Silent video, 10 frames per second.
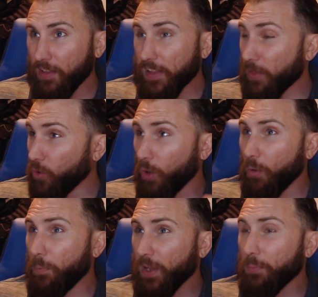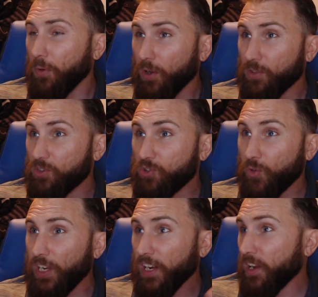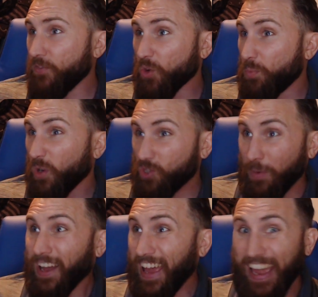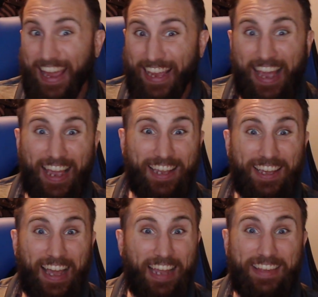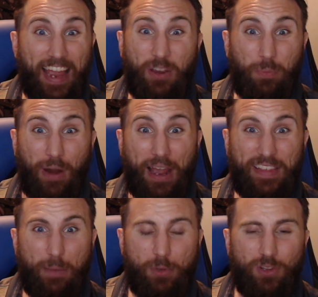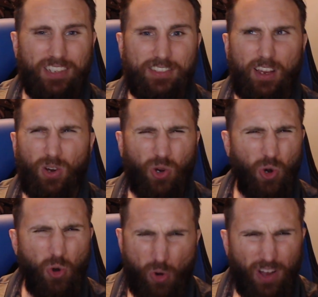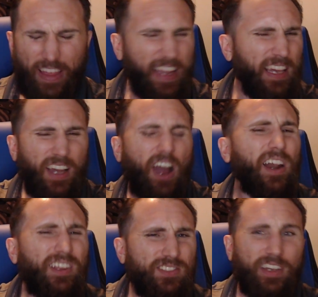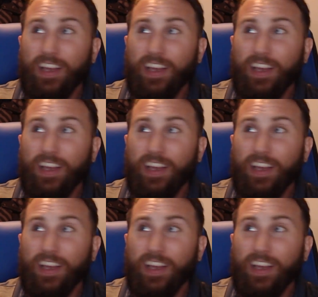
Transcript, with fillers: that normal people on the street, if you approach them, hey, hey, hey, Daniel Bryan debuted last night. Who? Like, honestly,